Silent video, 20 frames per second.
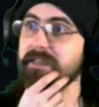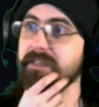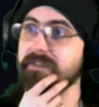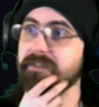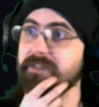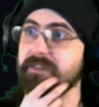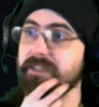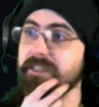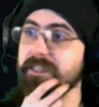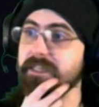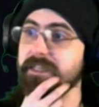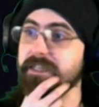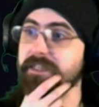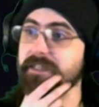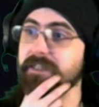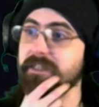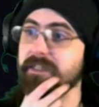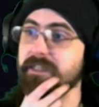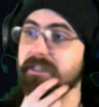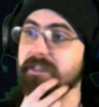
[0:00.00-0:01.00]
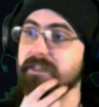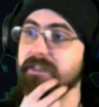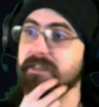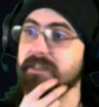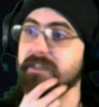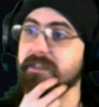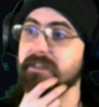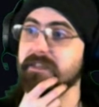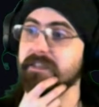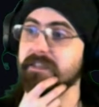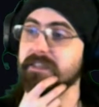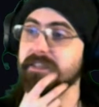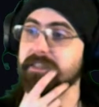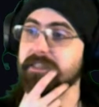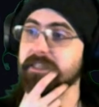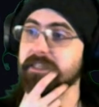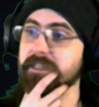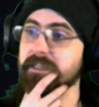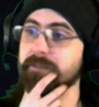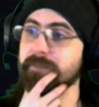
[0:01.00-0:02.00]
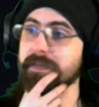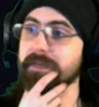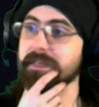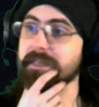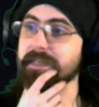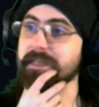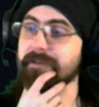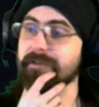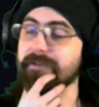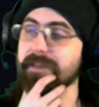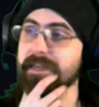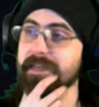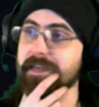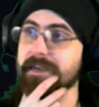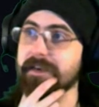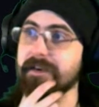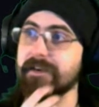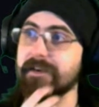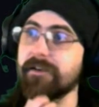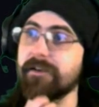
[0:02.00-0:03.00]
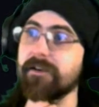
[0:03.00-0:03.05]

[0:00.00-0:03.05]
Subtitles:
of still a bit down here,